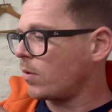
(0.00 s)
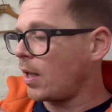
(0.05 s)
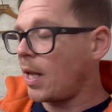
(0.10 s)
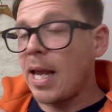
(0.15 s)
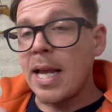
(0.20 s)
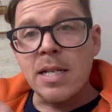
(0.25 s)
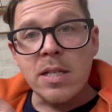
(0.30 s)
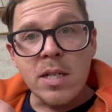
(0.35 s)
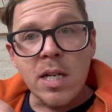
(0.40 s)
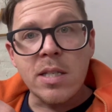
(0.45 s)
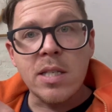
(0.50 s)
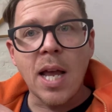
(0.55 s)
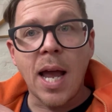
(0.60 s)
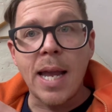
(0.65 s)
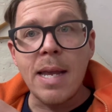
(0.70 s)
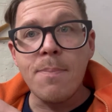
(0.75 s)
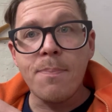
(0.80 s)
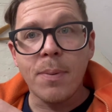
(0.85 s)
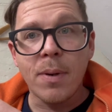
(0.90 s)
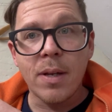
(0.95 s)
is the
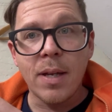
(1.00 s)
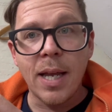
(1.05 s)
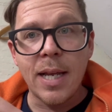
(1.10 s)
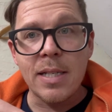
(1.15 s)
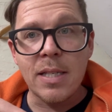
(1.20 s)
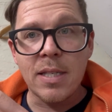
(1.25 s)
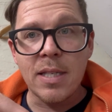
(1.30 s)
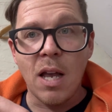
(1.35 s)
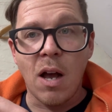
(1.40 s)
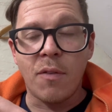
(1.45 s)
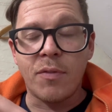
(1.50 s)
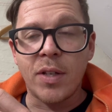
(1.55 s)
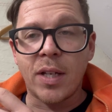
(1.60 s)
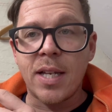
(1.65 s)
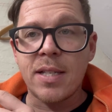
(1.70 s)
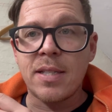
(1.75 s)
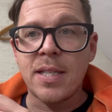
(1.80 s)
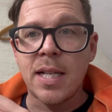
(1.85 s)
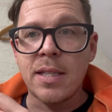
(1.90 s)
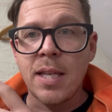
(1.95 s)
tape itself, the
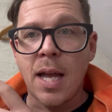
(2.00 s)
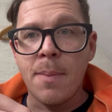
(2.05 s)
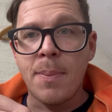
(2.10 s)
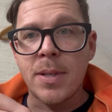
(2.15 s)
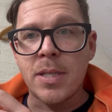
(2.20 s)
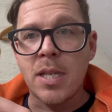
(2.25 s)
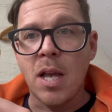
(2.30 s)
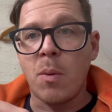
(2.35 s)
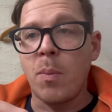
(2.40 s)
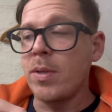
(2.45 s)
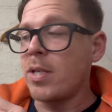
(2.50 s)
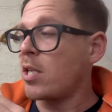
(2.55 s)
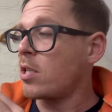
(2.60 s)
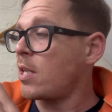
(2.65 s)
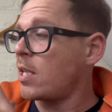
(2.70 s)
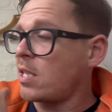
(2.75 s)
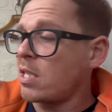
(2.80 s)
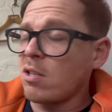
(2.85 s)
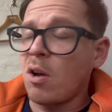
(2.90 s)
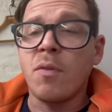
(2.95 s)
cassette tape itself,
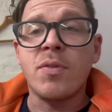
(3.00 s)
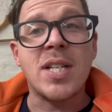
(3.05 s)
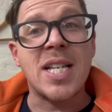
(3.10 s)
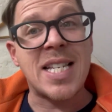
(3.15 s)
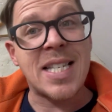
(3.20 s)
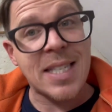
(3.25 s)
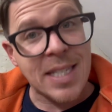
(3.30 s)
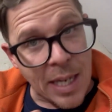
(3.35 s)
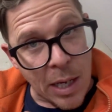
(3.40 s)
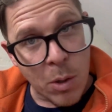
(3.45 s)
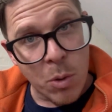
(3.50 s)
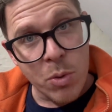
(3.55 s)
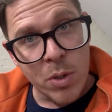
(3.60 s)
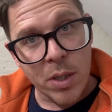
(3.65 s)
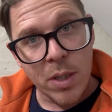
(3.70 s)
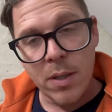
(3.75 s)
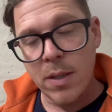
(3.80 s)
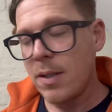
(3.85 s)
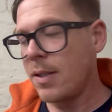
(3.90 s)
this is obviously sealed.